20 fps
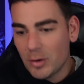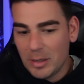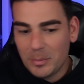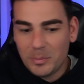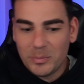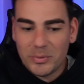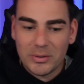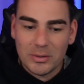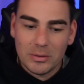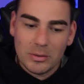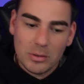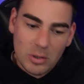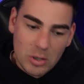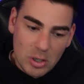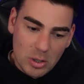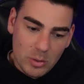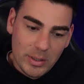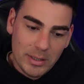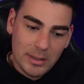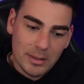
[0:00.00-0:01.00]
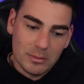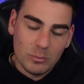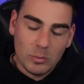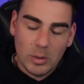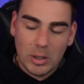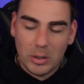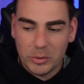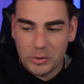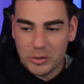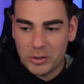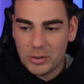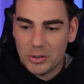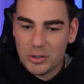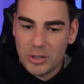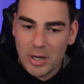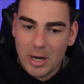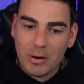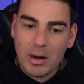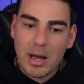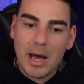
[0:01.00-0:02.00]
Cripps and Hewitt and Walsh and
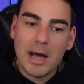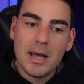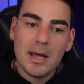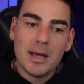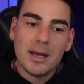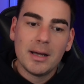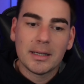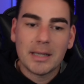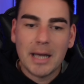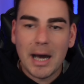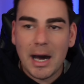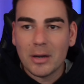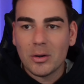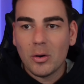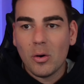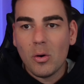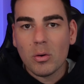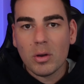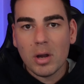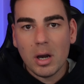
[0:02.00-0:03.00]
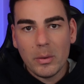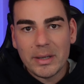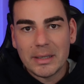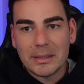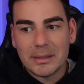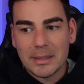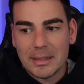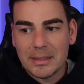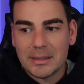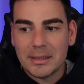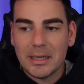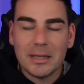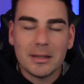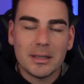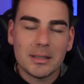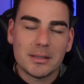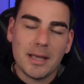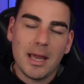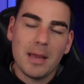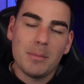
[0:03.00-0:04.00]
Chera can't all coexist in
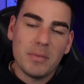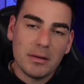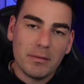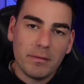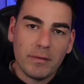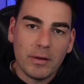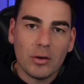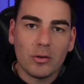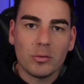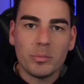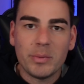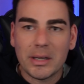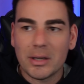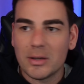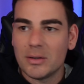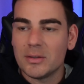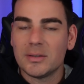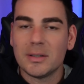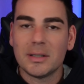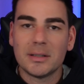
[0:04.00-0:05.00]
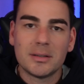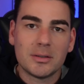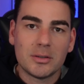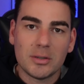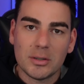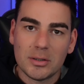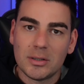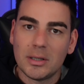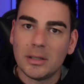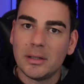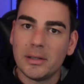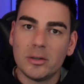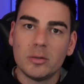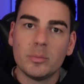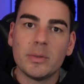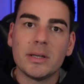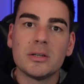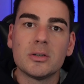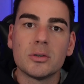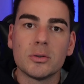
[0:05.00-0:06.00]
the same midfield because it's just a little
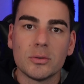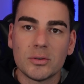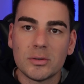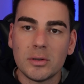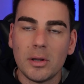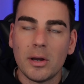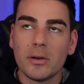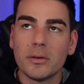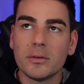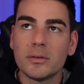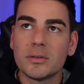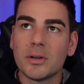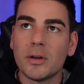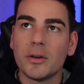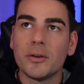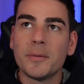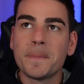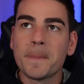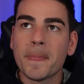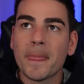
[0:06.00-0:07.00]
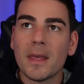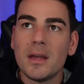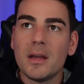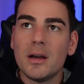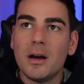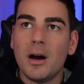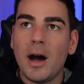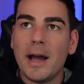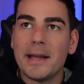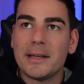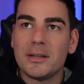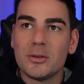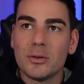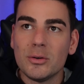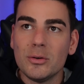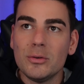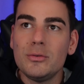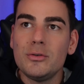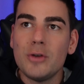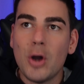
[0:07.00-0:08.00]
bit too slow. So I
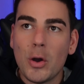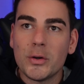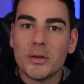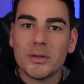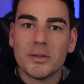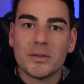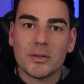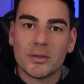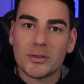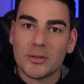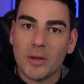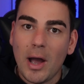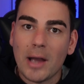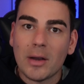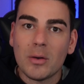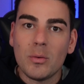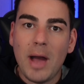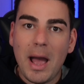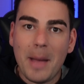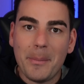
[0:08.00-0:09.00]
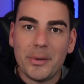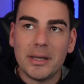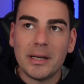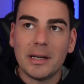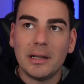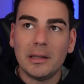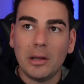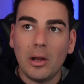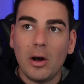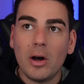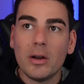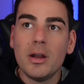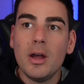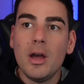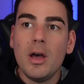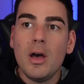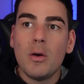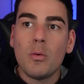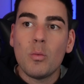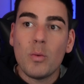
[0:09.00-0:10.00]
do notice the cycle happening a lot
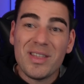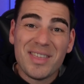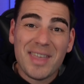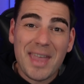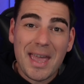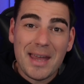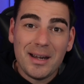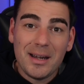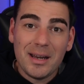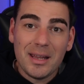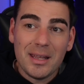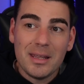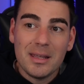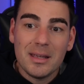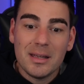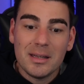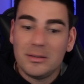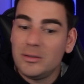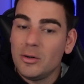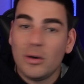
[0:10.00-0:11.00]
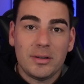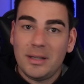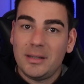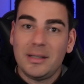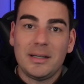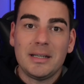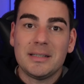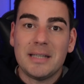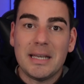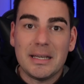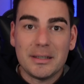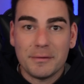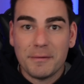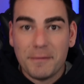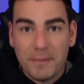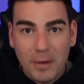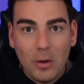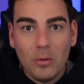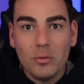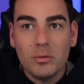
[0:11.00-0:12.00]
with Kennedy. Not that it's his
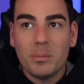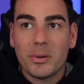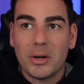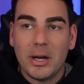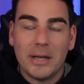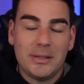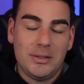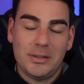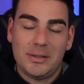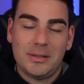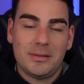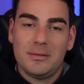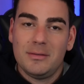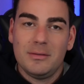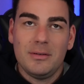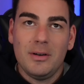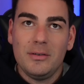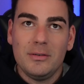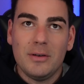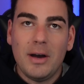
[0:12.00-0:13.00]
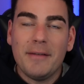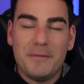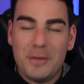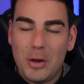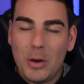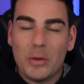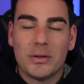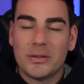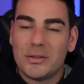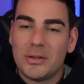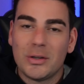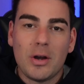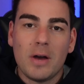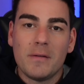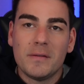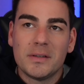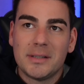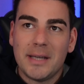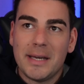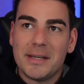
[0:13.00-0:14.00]
fault, but I just, I've noticed the
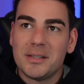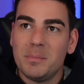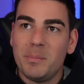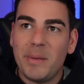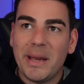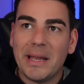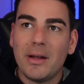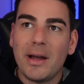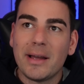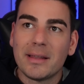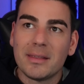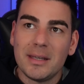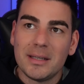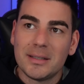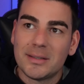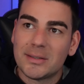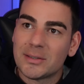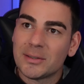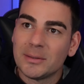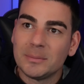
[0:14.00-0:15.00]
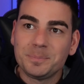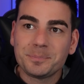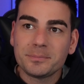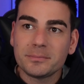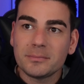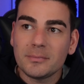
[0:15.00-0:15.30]
conversation be like this